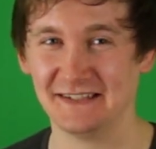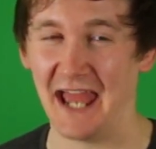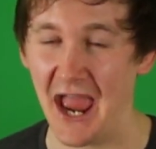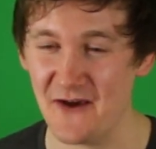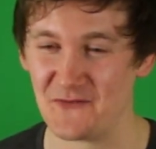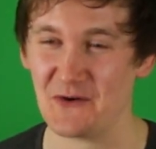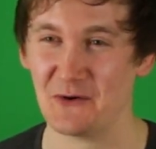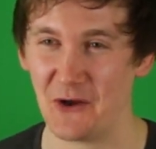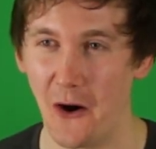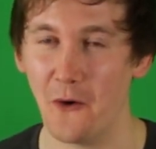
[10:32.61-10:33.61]
and
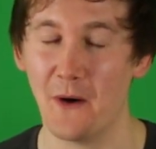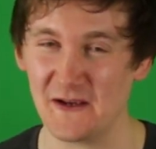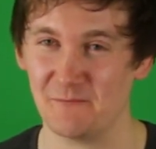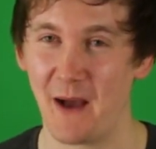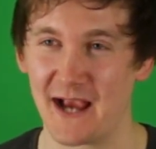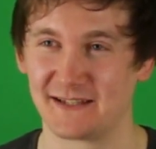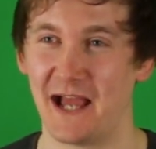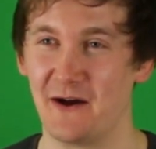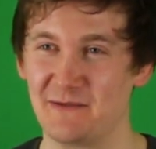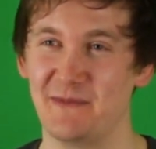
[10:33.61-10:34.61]
everyone always backs
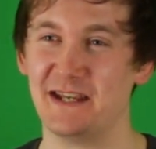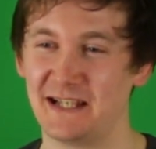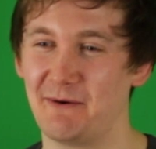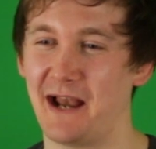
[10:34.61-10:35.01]
down immediately